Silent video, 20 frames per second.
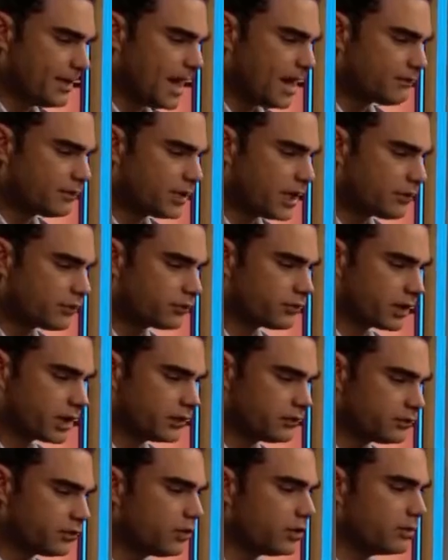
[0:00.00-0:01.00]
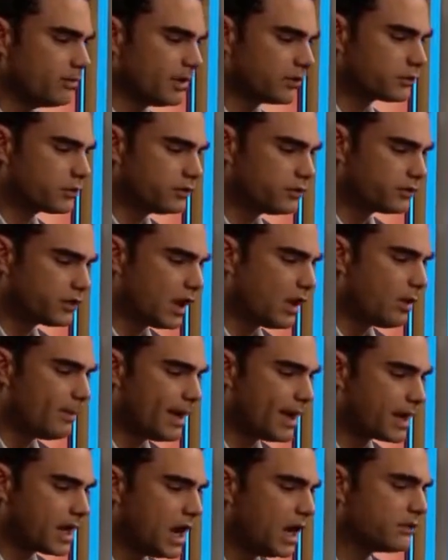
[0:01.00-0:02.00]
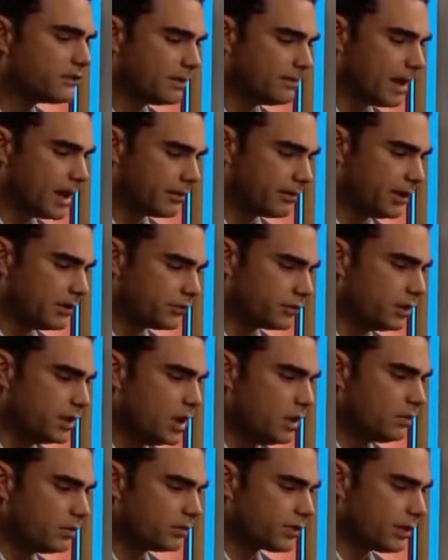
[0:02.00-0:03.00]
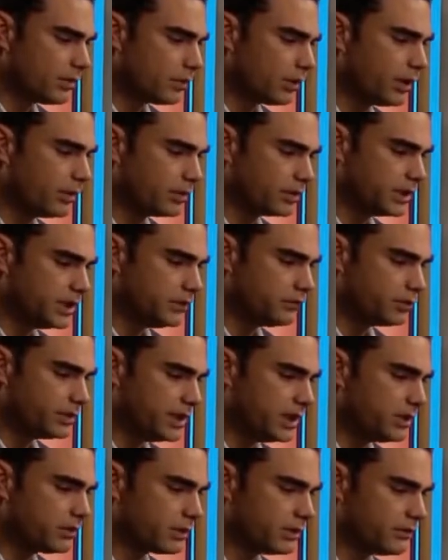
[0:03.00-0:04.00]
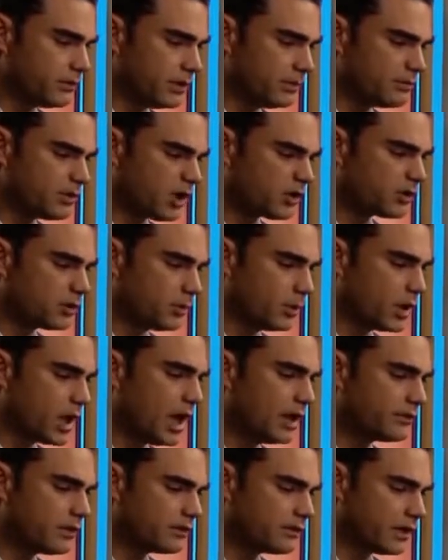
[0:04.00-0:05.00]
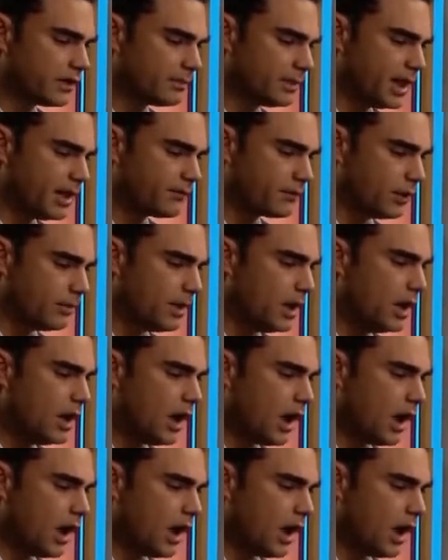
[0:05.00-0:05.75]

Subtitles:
advertisers are concerned Musk could scale back content moderation, which they worry would lead to an increase in objectionable content on the platform.